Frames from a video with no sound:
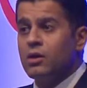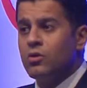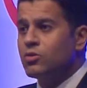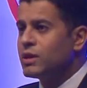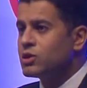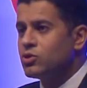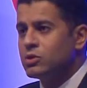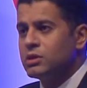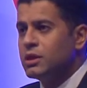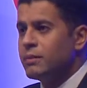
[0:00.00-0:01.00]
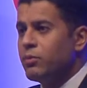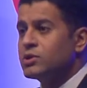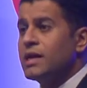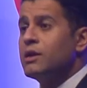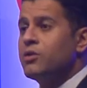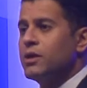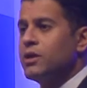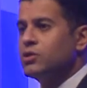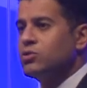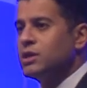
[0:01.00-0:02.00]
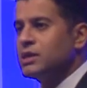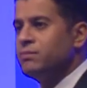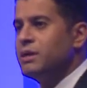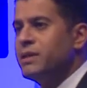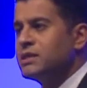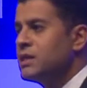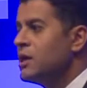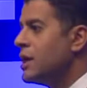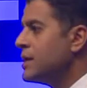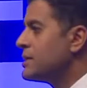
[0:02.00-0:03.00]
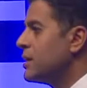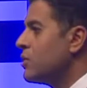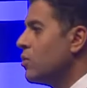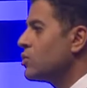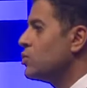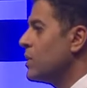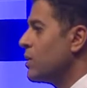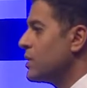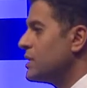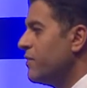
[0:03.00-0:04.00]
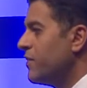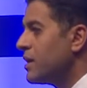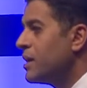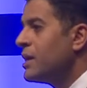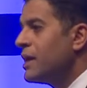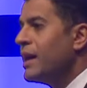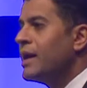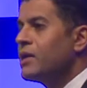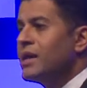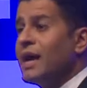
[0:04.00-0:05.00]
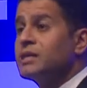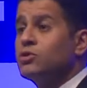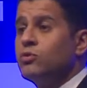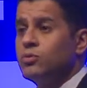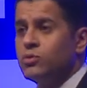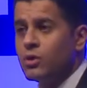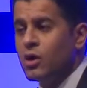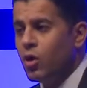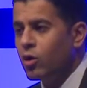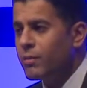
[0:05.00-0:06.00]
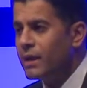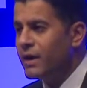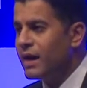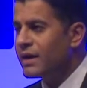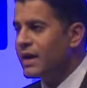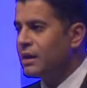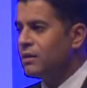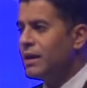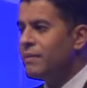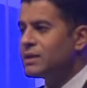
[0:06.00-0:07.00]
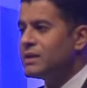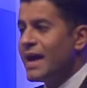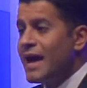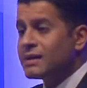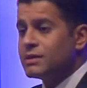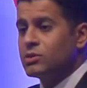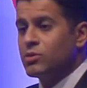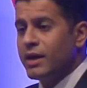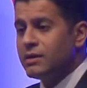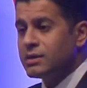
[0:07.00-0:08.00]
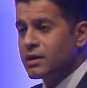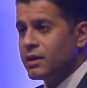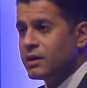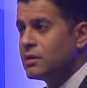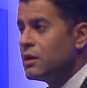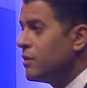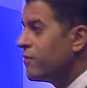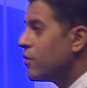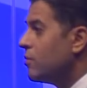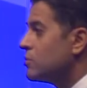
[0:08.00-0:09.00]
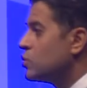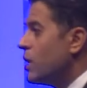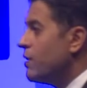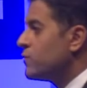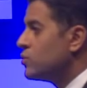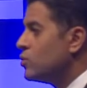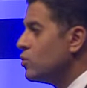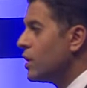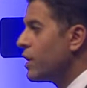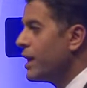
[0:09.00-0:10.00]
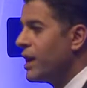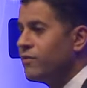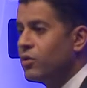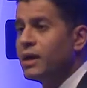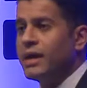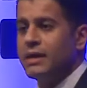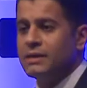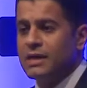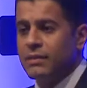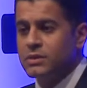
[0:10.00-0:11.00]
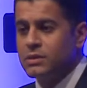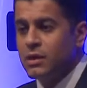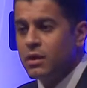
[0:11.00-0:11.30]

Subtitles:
No one should post anything. They should just be busy in studying or doing whatever they ask to do. Or maybe I can limit the access to the internet from 12 to 2, where I have online exams.